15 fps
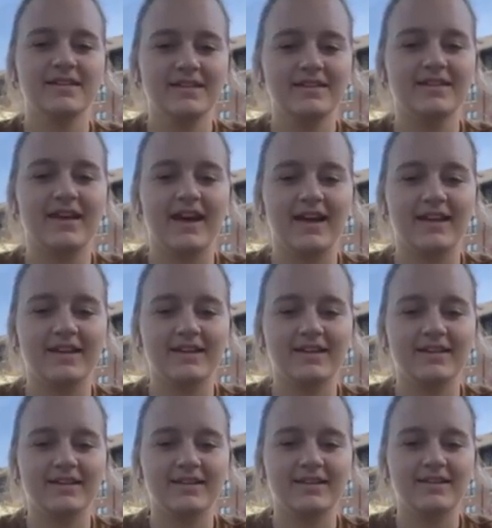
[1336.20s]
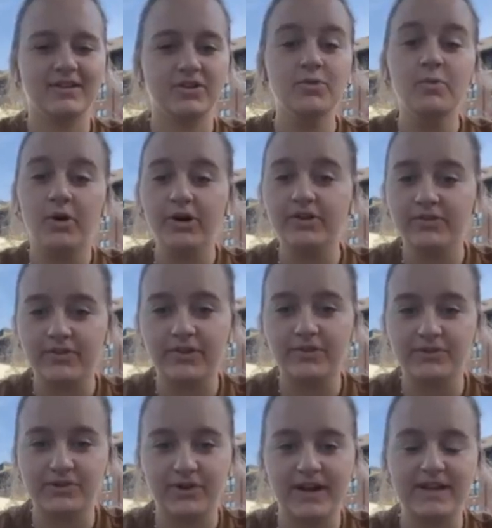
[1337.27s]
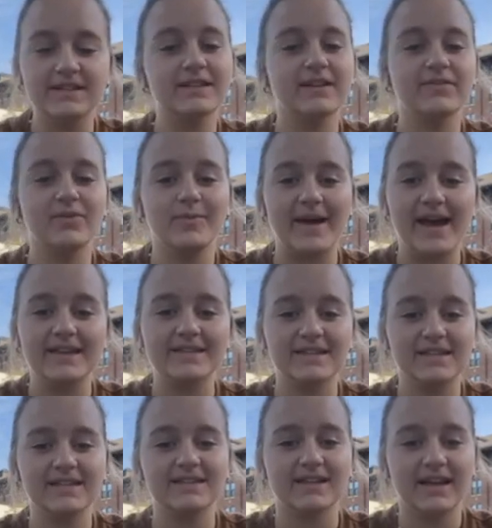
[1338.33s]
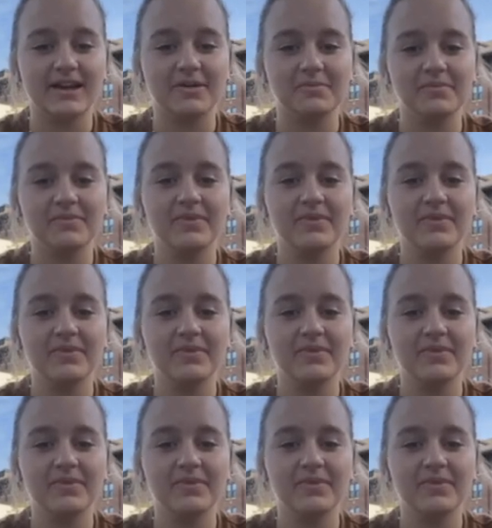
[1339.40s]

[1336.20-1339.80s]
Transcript: that you worked for those grades, and if you pass the exam